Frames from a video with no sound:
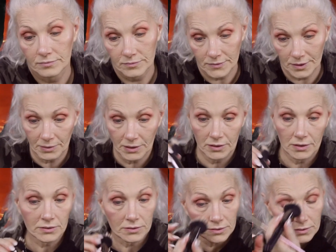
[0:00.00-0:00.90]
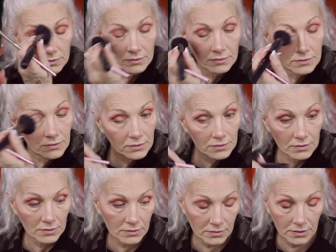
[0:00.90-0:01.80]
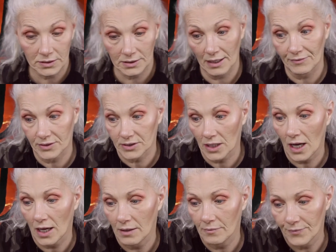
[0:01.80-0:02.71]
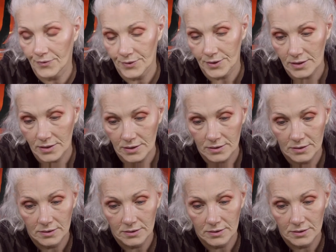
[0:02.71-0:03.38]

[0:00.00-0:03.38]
somebody that doesn't have the time for this.